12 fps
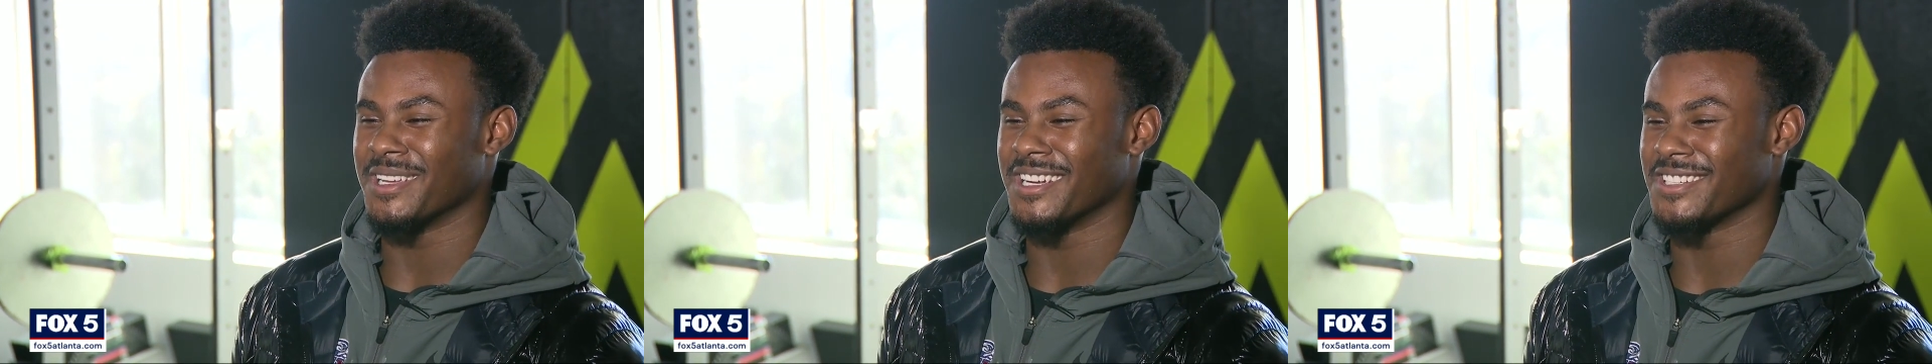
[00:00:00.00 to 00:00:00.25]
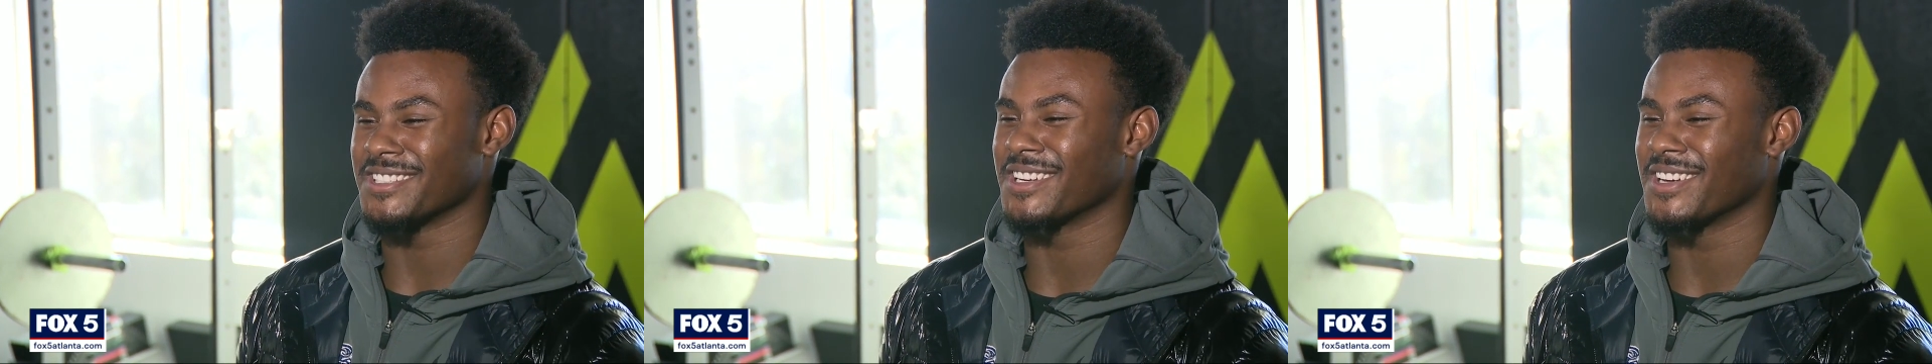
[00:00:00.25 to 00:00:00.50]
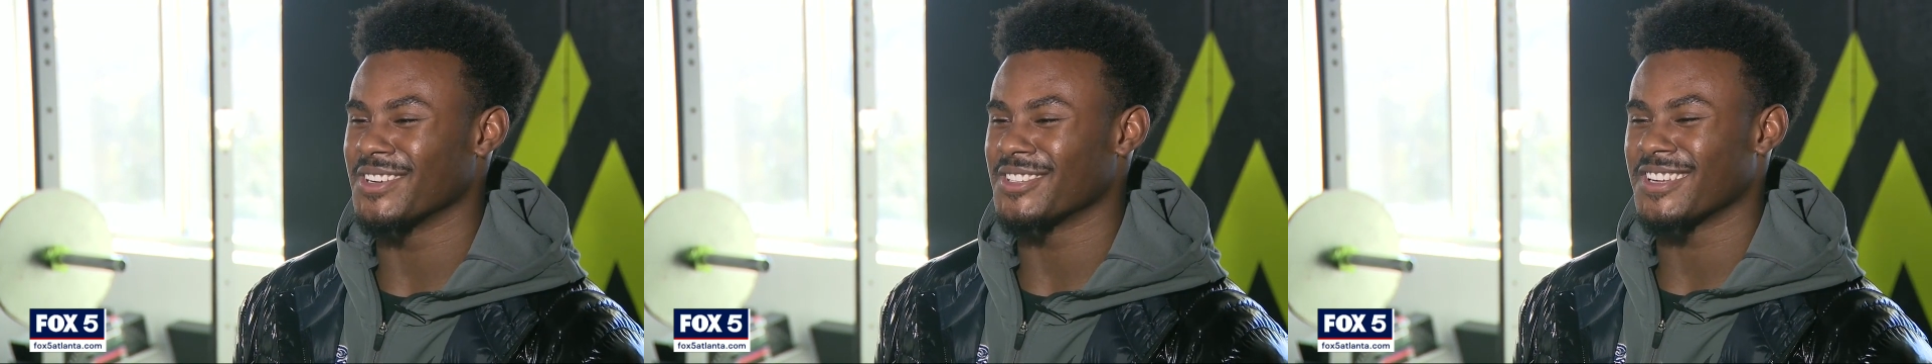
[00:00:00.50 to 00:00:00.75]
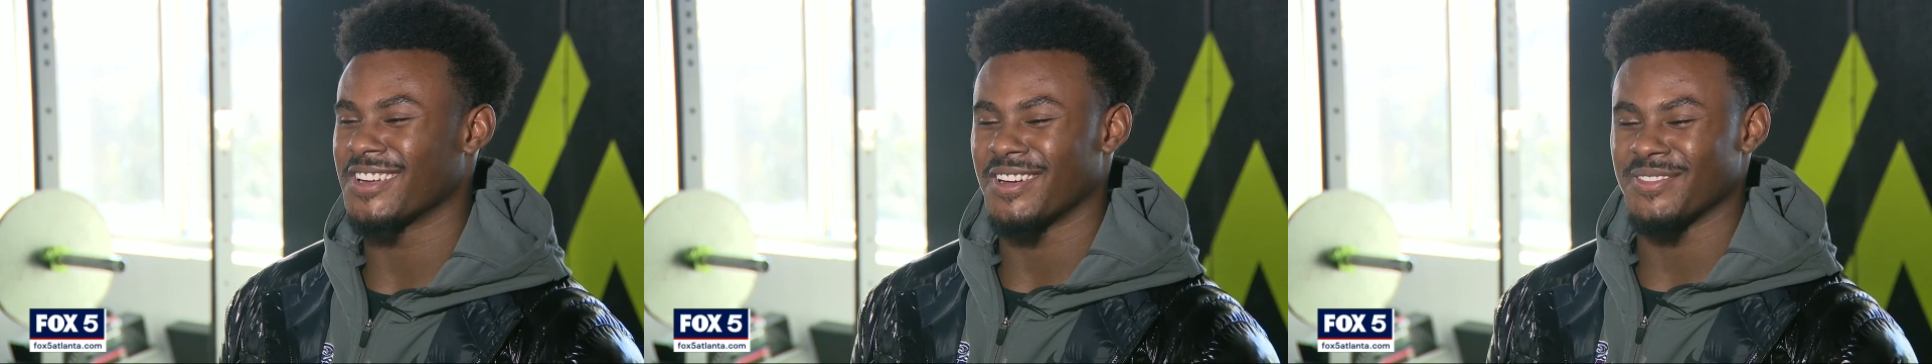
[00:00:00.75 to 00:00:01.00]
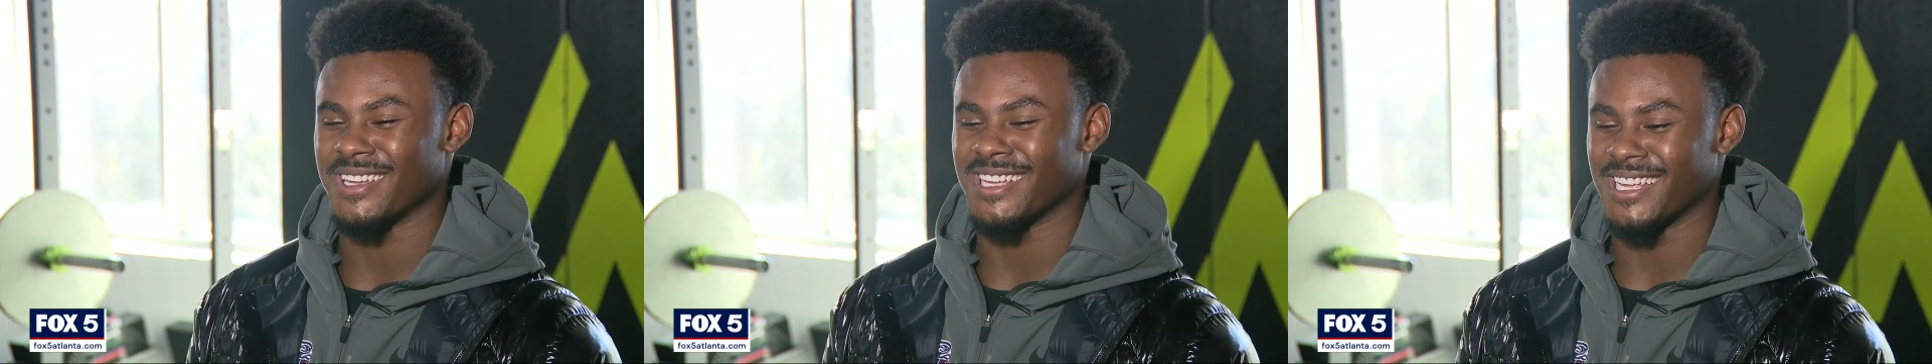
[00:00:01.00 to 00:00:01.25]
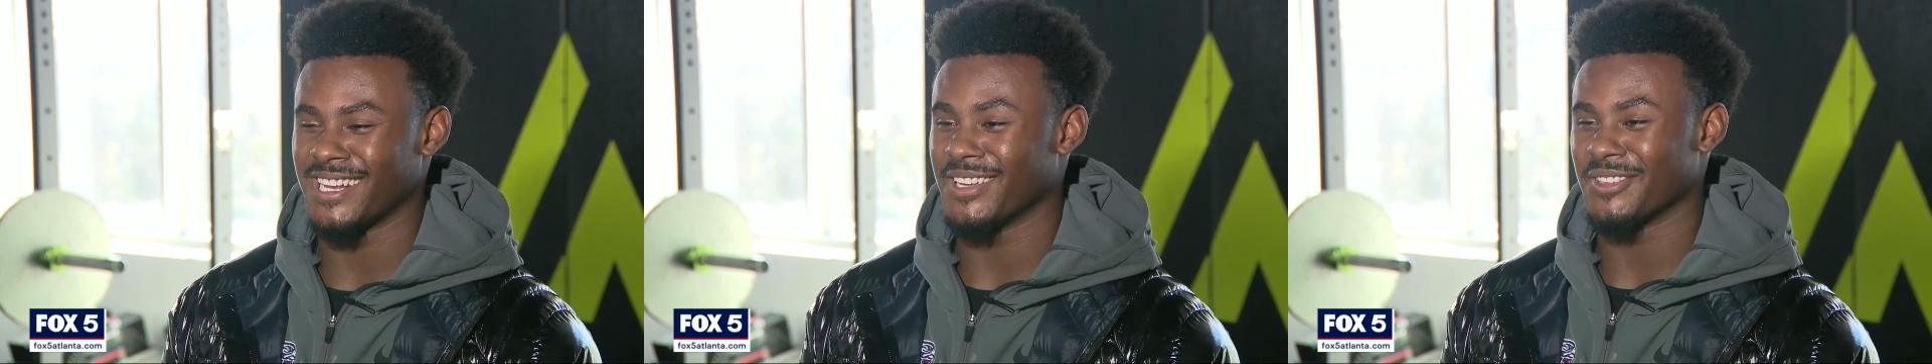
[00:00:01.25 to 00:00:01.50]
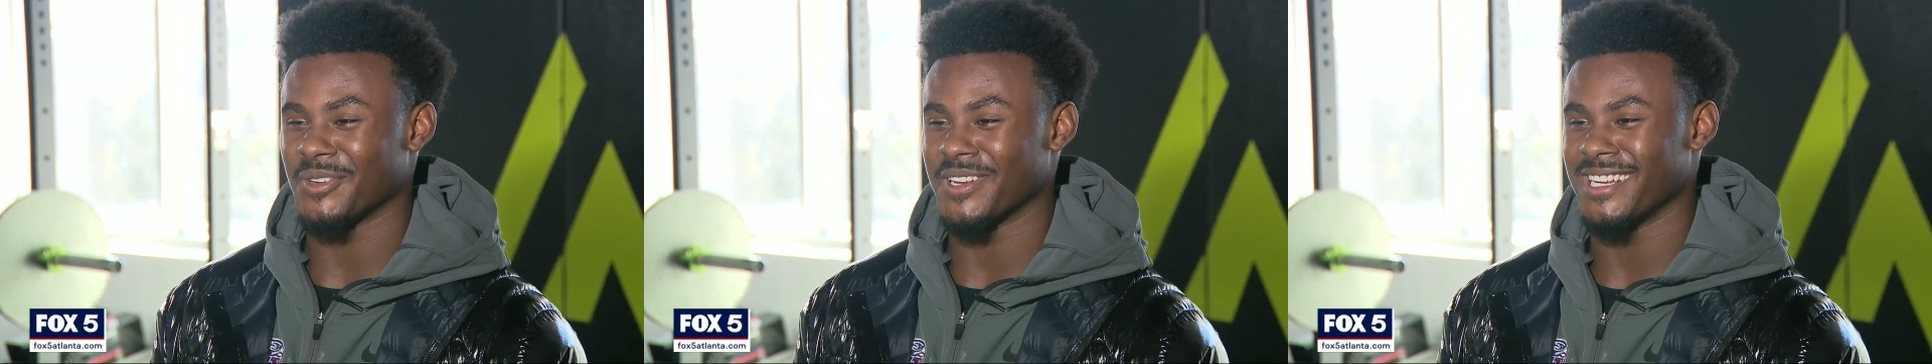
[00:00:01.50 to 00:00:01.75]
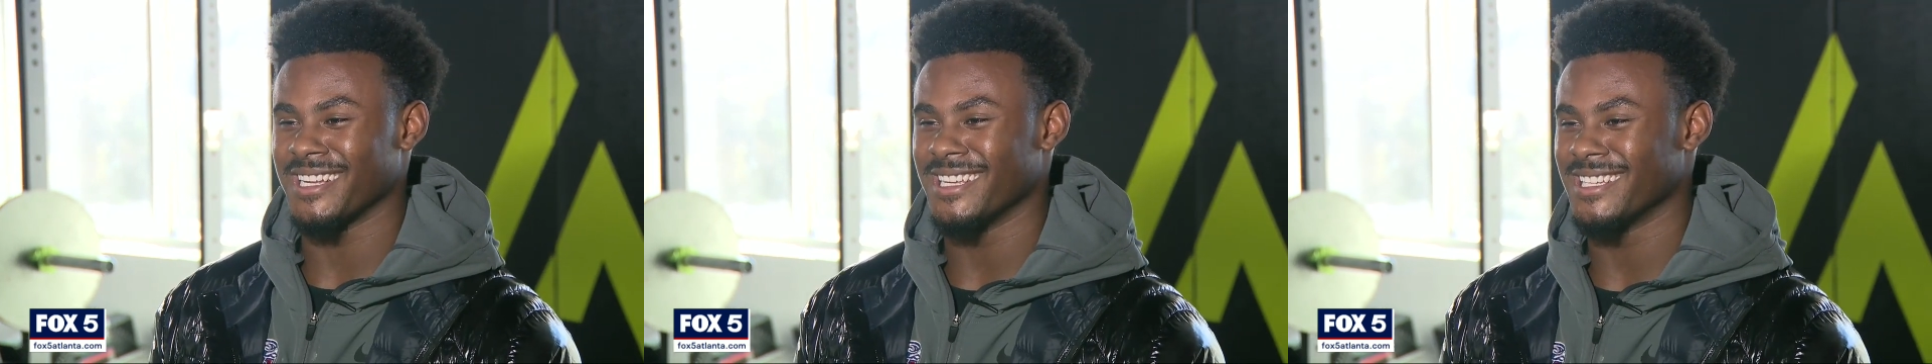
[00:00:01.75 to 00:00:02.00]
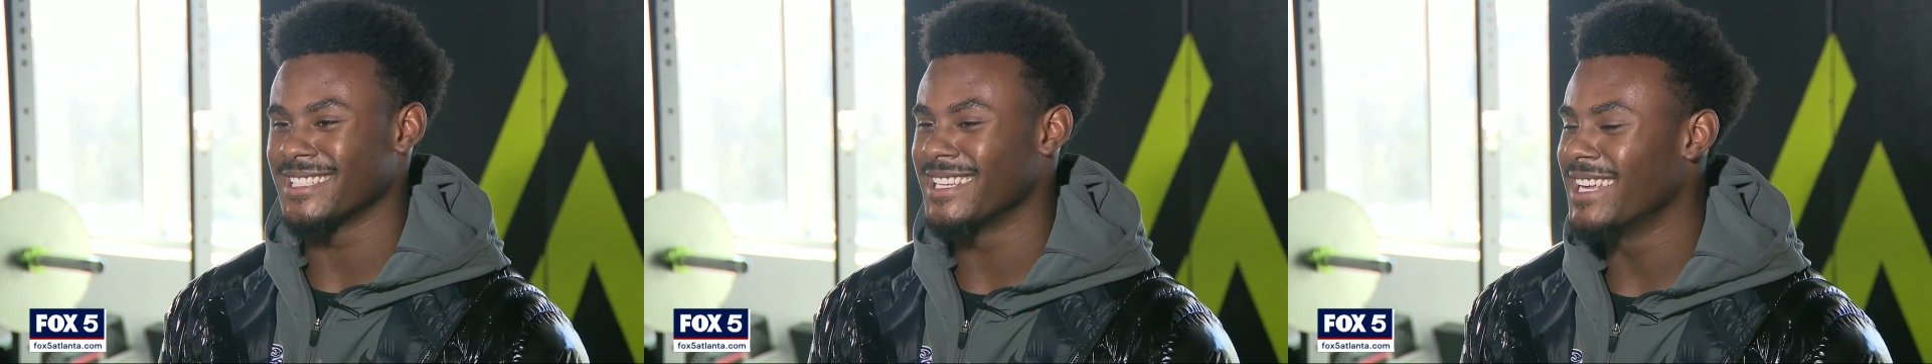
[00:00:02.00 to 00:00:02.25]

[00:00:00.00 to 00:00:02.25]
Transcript: years ago, so I mean, it is what it is.